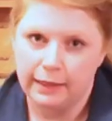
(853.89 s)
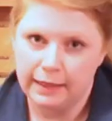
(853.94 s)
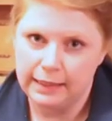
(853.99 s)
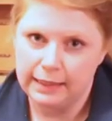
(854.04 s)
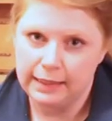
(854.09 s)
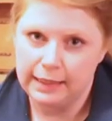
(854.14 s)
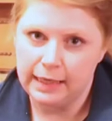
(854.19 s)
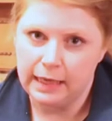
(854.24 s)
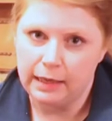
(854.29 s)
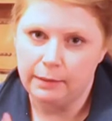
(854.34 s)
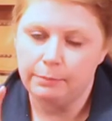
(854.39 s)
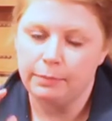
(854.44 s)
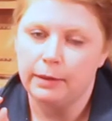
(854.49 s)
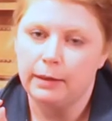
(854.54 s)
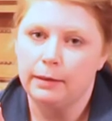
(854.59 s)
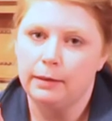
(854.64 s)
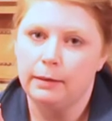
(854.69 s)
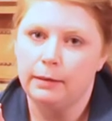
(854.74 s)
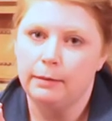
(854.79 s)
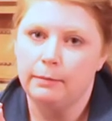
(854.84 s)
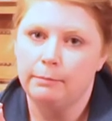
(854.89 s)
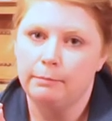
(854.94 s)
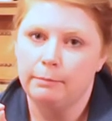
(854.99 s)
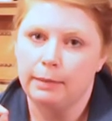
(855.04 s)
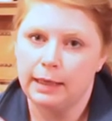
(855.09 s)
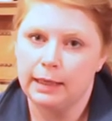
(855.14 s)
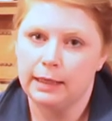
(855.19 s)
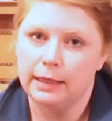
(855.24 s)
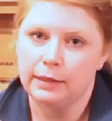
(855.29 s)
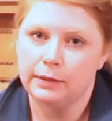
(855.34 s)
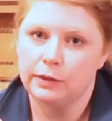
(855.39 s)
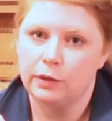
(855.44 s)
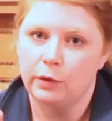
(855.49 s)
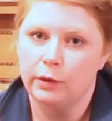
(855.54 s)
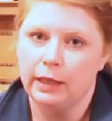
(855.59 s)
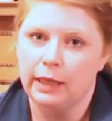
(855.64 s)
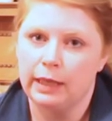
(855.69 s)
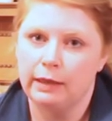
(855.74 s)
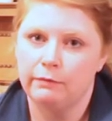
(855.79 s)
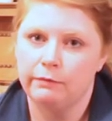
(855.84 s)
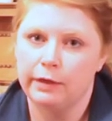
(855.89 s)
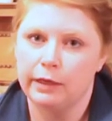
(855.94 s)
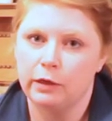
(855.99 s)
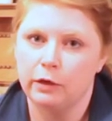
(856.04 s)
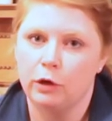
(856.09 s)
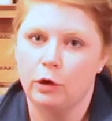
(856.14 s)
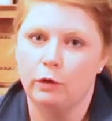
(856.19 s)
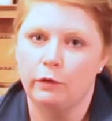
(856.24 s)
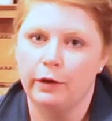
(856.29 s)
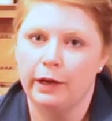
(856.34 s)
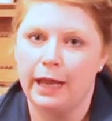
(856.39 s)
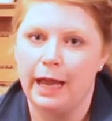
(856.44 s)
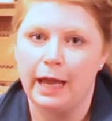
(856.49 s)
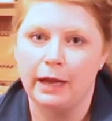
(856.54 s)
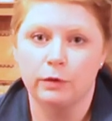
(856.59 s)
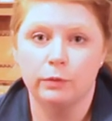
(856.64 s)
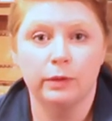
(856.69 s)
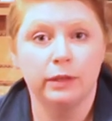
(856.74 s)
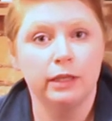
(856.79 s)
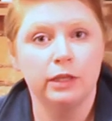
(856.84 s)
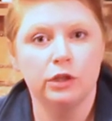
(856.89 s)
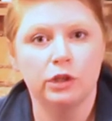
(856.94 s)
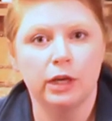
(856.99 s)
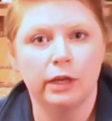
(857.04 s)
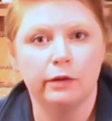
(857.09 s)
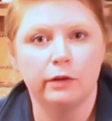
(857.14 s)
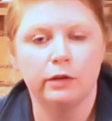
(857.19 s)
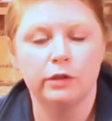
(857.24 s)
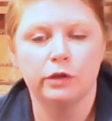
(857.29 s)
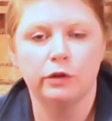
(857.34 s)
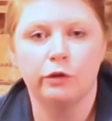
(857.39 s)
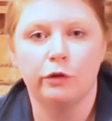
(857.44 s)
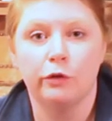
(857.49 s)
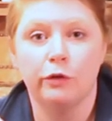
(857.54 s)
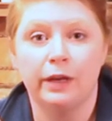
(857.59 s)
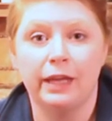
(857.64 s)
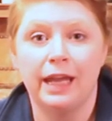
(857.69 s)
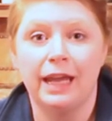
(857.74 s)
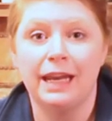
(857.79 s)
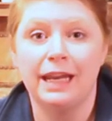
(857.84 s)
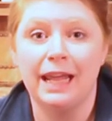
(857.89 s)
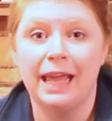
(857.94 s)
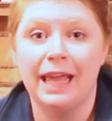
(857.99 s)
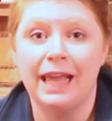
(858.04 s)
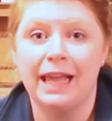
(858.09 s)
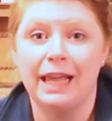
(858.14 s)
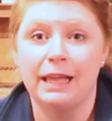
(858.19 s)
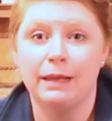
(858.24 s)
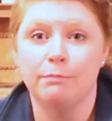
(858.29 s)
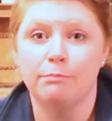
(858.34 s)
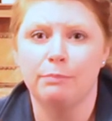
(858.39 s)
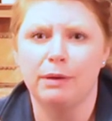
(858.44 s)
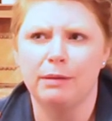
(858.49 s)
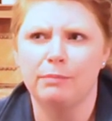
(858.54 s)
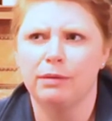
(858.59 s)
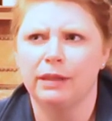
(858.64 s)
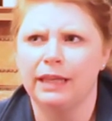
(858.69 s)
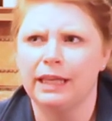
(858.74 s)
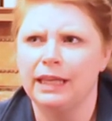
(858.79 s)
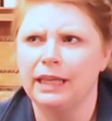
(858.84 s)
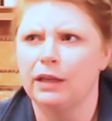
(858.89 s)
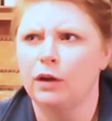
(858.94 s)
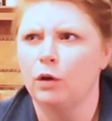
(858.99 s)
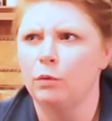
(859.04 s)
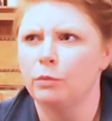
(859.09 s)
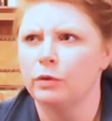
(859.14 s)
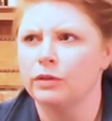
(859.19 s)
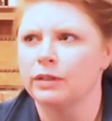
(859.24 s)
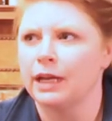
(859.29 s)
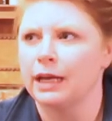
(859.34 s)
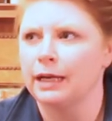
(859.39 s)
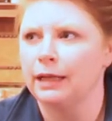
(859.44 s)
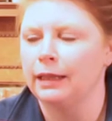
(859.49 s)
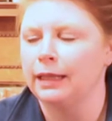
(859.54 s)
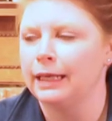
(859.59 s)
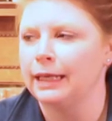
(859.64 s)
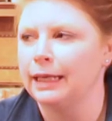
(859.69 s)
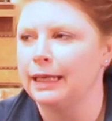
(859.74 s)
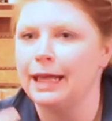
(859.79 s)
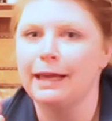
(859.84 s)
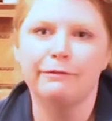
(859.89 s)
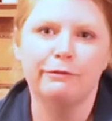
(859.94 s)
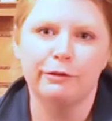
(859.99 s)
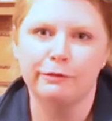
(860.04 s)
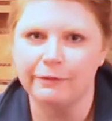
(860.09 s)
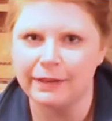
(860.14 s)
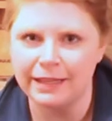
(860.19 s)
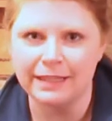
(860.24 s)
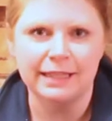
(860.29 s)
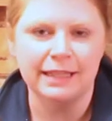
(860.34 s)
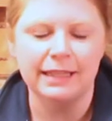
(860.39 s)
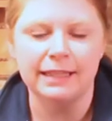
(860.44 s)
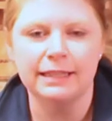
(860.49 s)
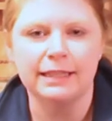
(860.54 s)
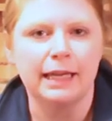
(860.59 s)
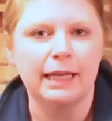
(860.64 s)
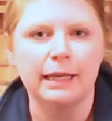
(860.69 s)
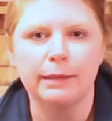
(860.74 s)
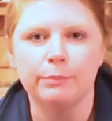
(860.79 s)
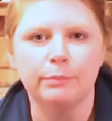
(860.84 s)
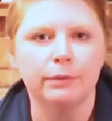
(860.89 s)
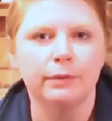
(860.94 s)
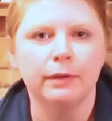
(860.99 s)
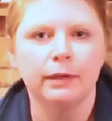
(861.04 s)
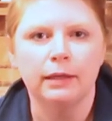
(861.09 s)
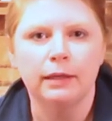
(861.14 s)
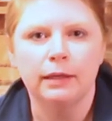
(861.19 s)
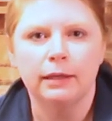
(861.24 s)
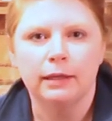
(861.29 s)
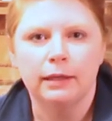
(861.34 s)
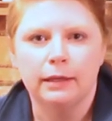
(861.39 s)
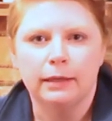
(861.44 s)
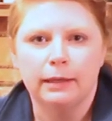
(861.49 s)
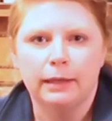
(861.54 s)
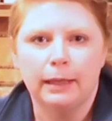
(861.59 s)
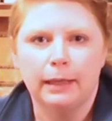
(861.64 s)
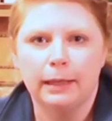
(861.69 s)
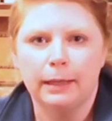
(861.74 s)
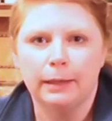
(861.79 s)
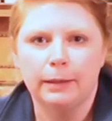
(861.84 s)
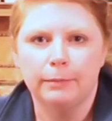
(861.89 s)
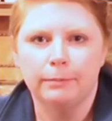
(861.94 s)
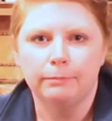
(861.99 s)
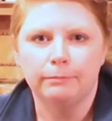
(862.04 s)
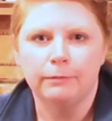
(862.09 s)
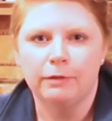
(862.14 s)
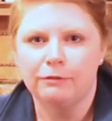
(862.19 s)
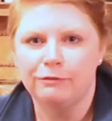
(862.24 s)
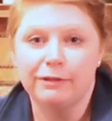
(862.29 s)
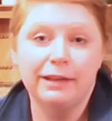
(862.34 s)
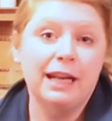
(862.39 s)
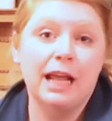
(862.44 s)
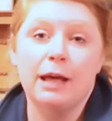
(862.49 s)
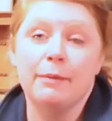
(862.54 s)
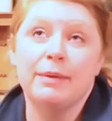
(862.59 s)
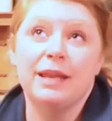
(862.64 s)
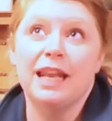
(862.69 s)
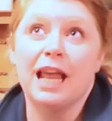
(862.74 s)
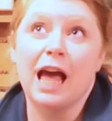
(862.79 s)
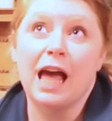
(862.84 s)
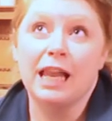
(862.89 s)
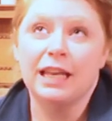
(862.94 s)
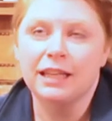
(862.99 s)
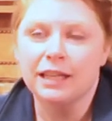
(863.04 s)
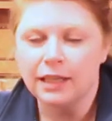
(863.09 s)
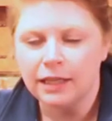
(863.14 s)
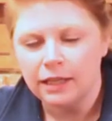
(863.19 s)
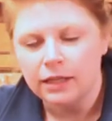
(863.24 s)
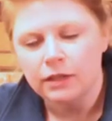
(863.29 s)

Fun tip, baking soda and vinegar react with each other to create a bubbly, almost kind of like an effervescent type um, phenomenon.